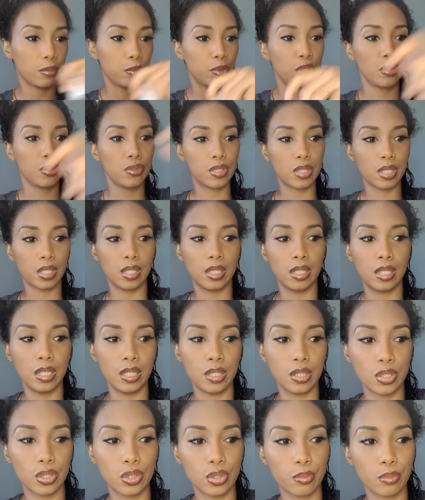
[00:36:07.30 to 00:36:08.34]
be using
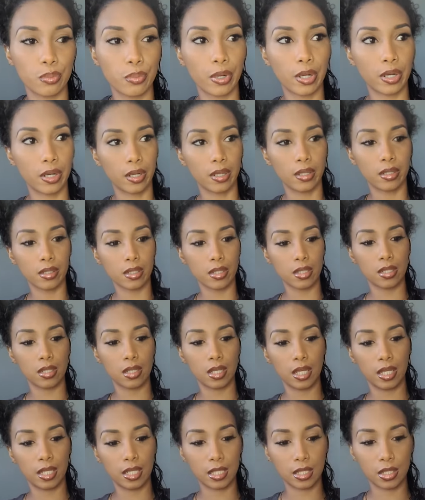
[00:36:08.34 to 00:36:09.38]
these two products.
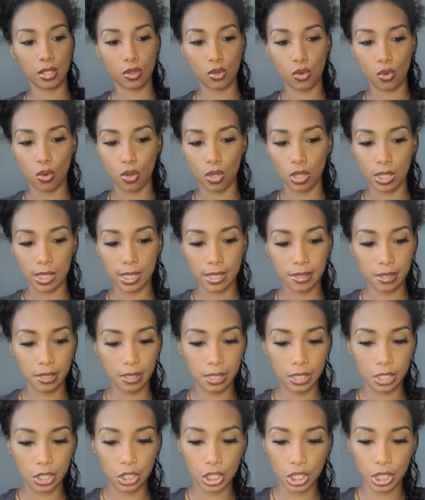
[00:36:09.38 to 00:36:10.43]
It's called
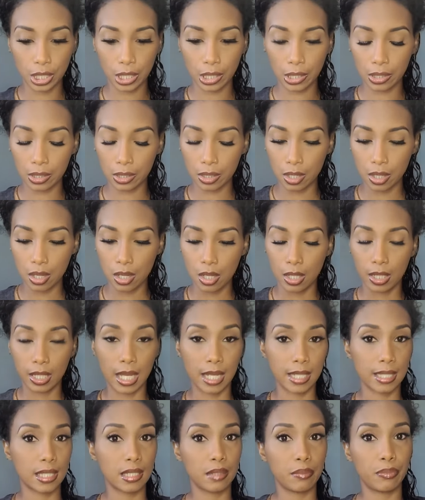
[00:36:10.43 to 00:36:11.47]
Curly Chick.
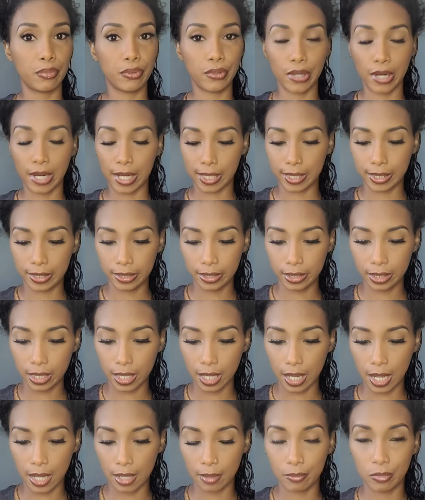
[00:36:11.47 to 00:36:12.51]
That's the
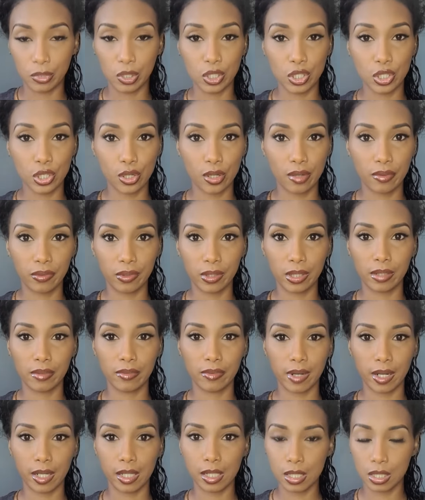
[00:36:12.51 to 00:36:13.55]
brand. I'm not sure if you could
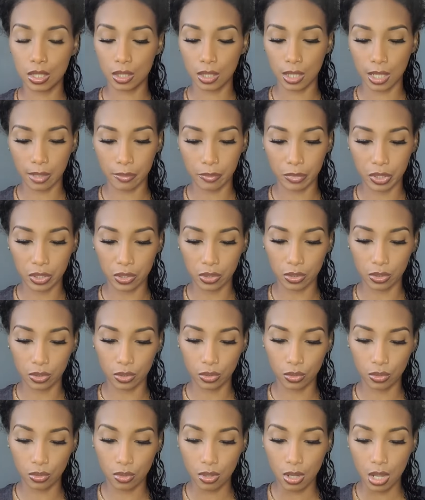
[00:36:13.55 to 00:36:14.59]
find this on Amazon
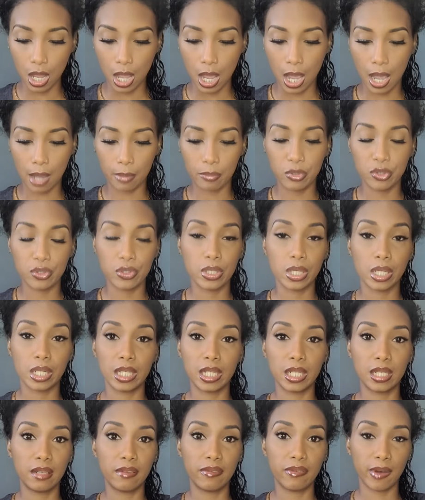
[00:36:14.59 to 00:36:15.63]
though. I'm using
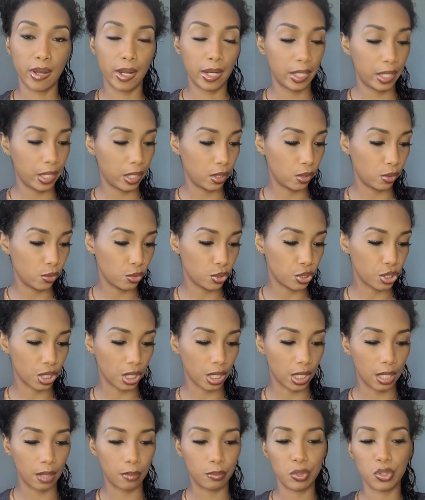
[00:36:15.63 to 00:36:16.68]
the defining
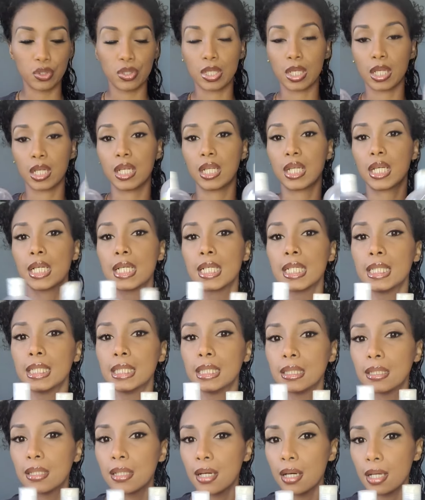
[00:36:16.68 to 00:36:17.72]
lotion. I'm using the
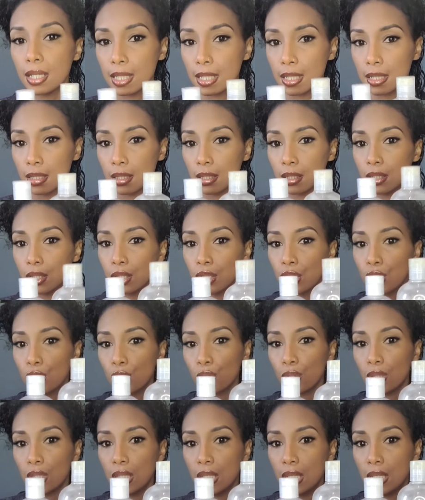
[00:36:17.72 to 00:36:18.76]
Curl Custard.
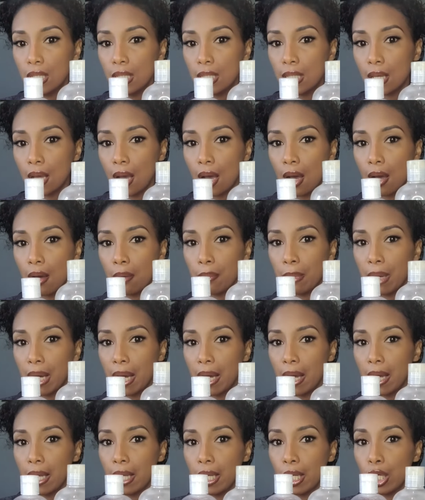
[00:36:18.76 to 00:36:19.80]
So these are
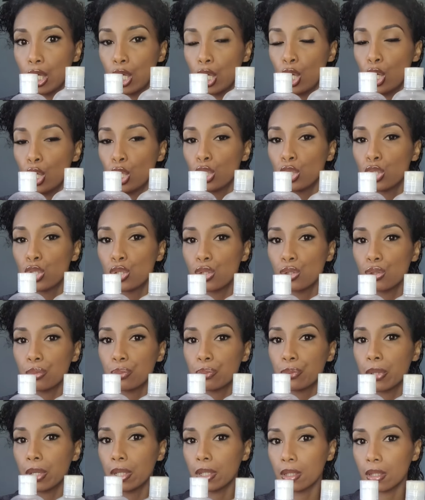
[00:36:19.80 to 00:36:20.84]
my two
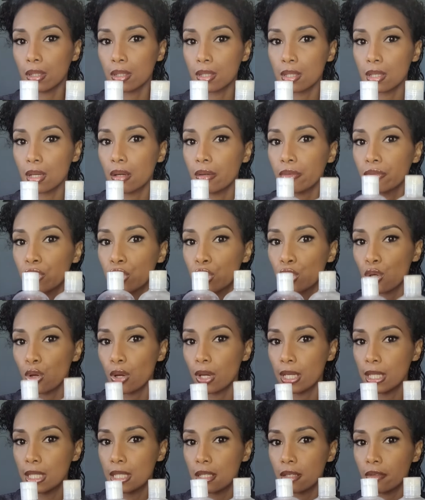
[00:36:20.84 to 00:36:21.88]
products of
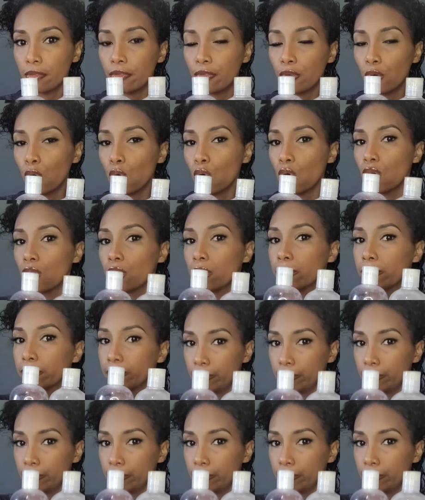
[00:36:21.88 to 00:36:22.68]
choice for